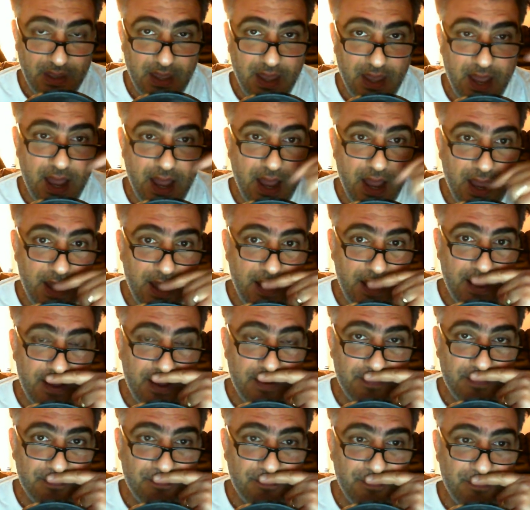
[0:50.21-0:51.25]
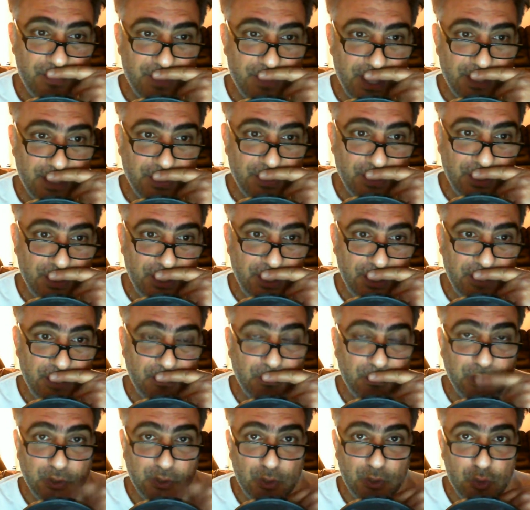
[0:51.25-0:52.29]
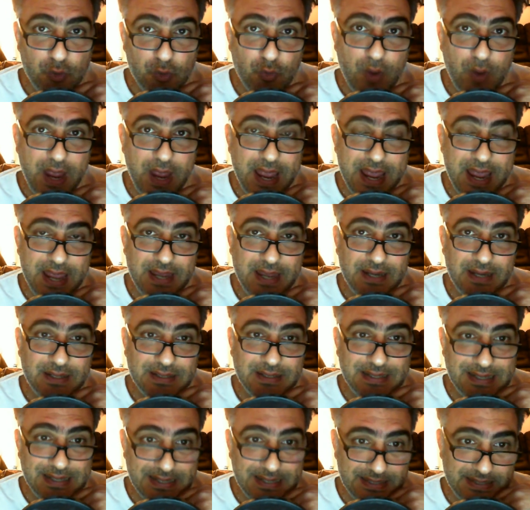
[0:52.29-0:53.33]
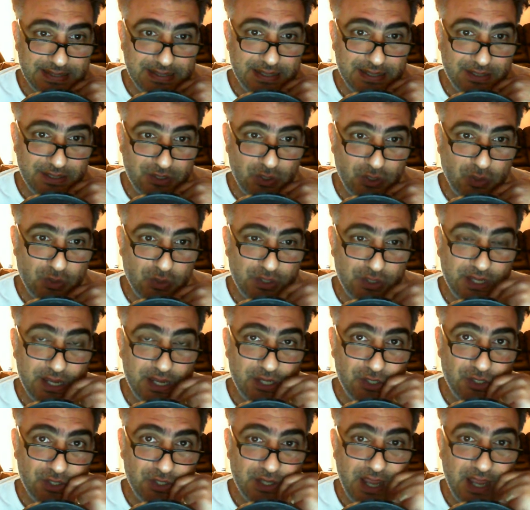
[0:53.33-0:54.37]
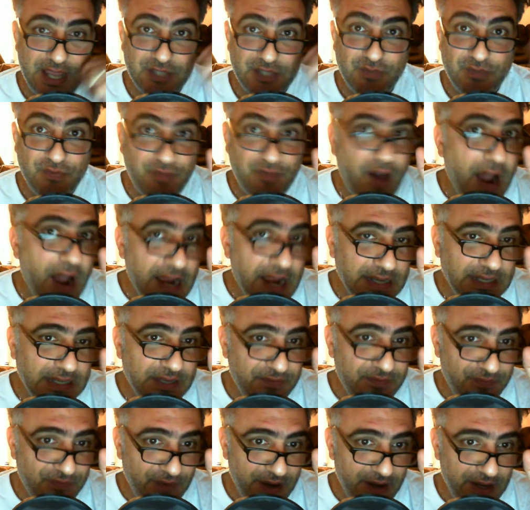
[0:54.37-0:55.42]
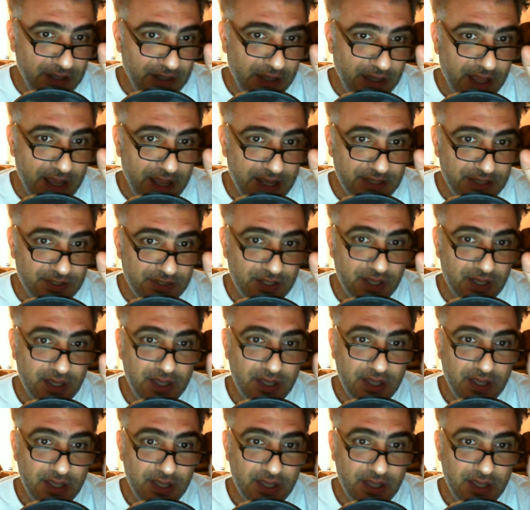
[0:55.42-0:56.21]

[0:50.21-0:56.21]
that the Blu-ray Disc Association has finally finalized